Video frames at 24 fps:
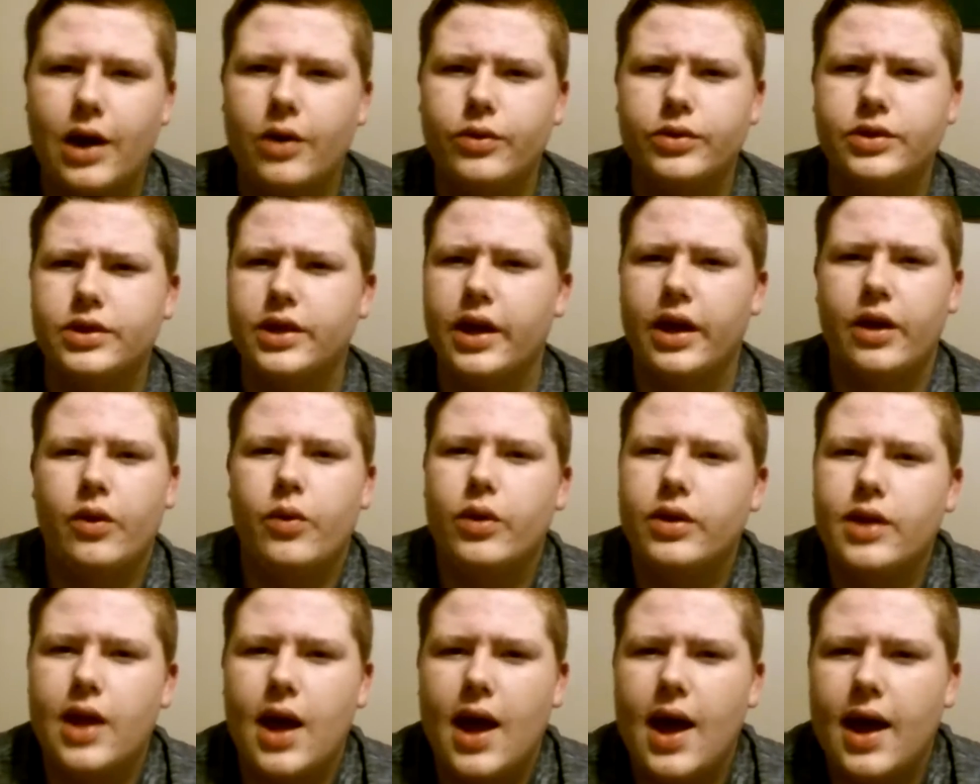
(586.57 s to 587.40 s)
and I was
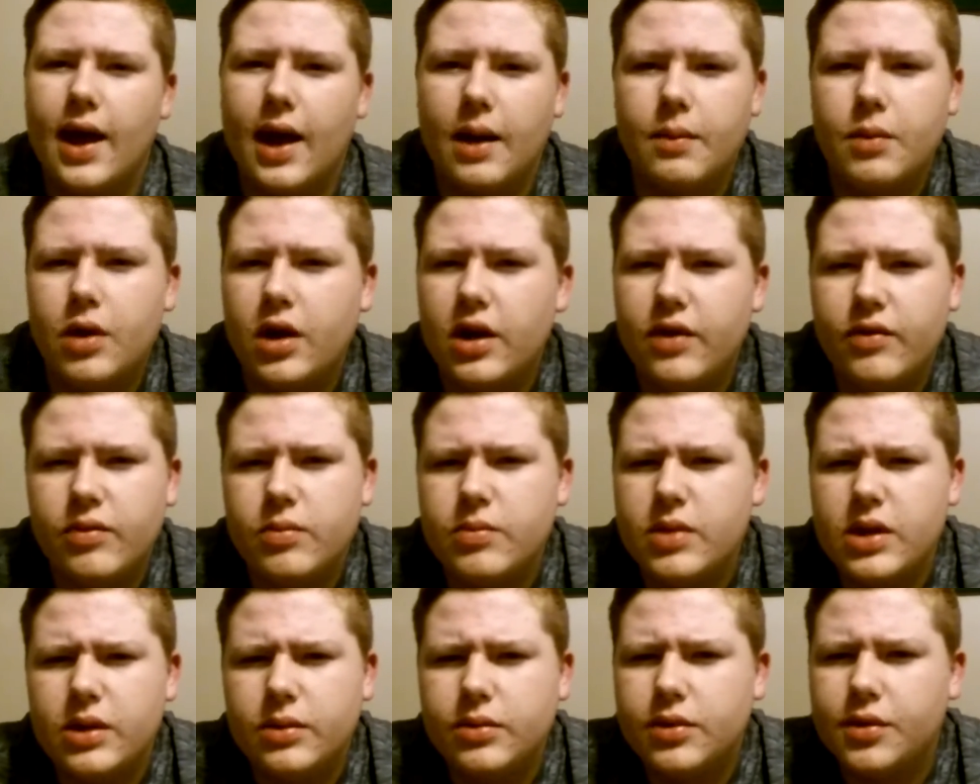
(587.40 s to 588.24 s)
like, what the heck, I'm not
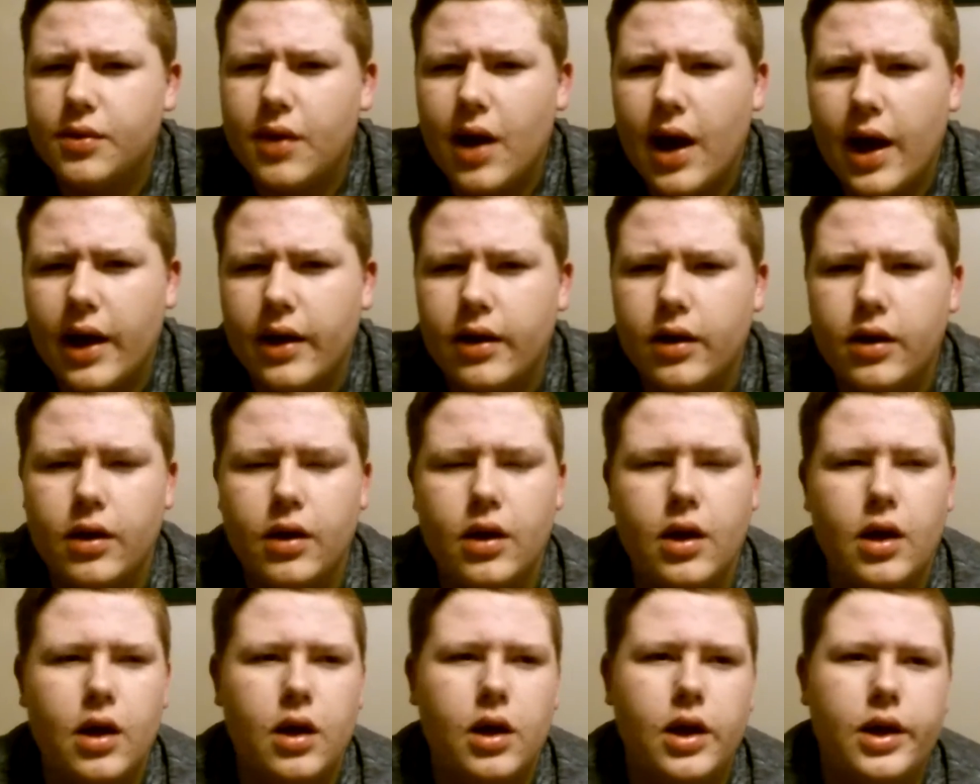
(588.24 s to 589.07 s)
even be able to ride.
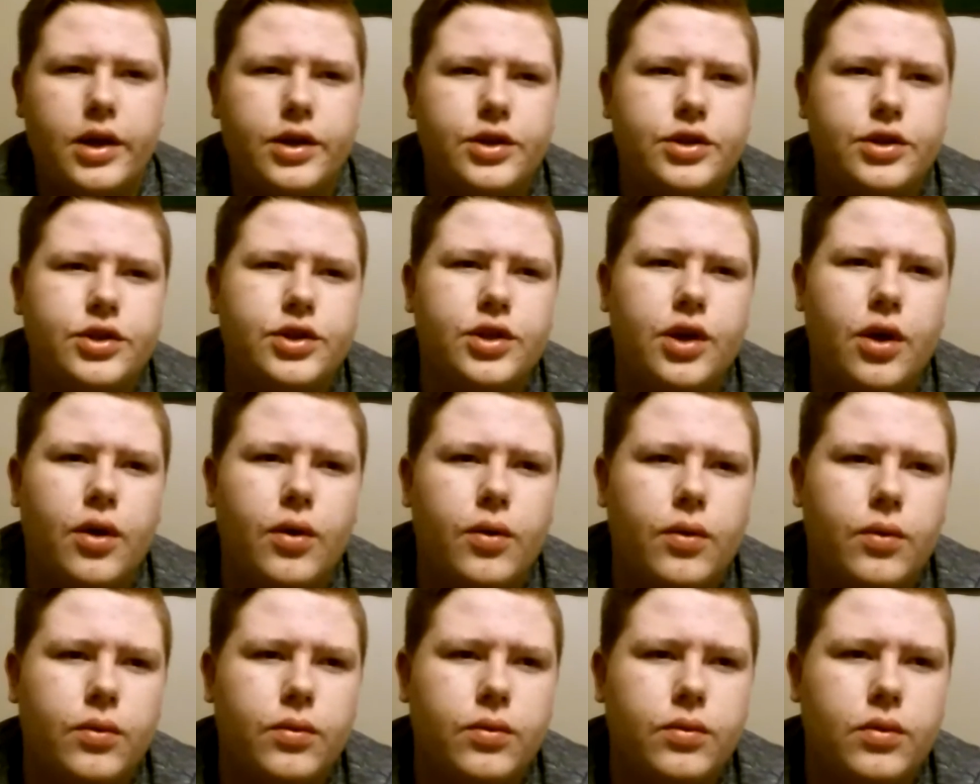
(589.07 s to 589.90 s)
And
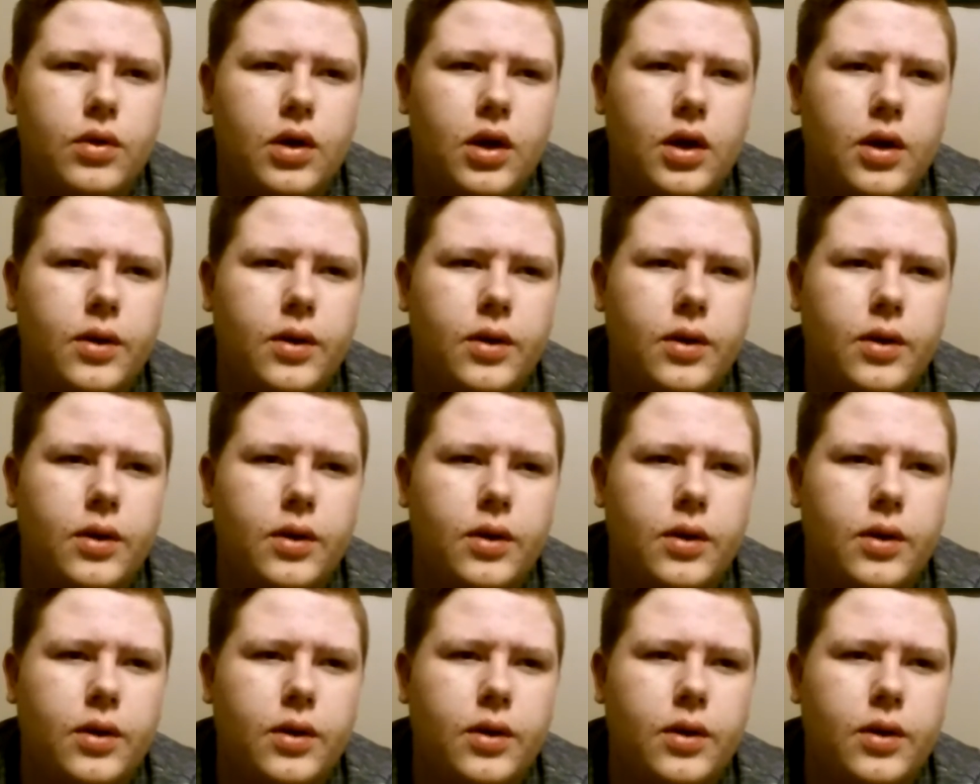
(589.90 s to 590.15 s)
so,